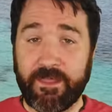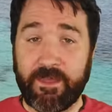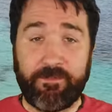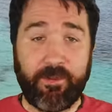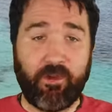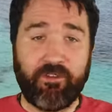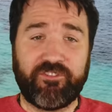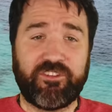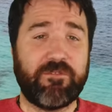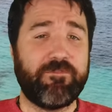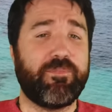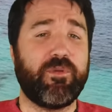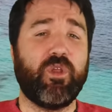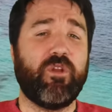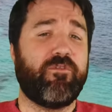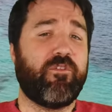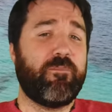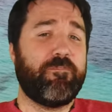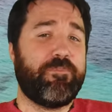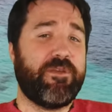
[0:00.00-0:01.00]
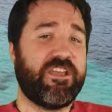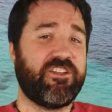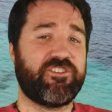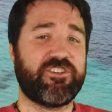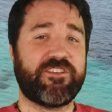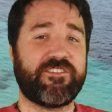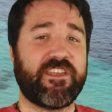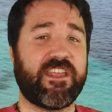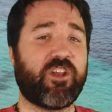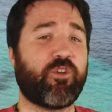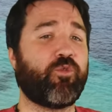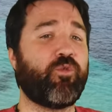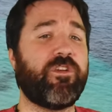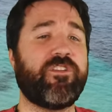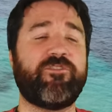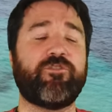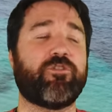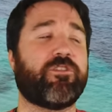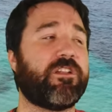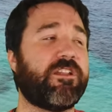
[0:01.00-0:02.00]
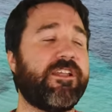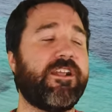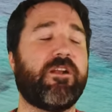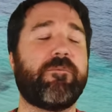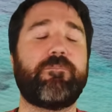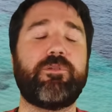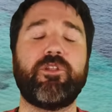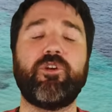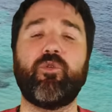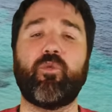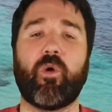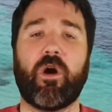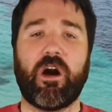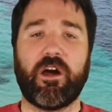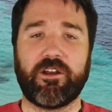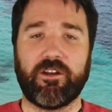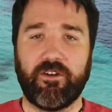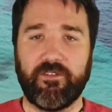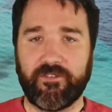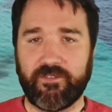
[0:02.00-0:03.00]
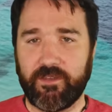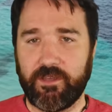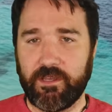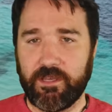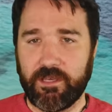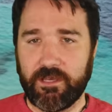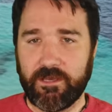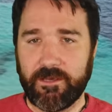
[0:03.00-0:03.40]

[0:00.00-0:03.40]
It boasted beautiful beaches and crystal clear blue waters.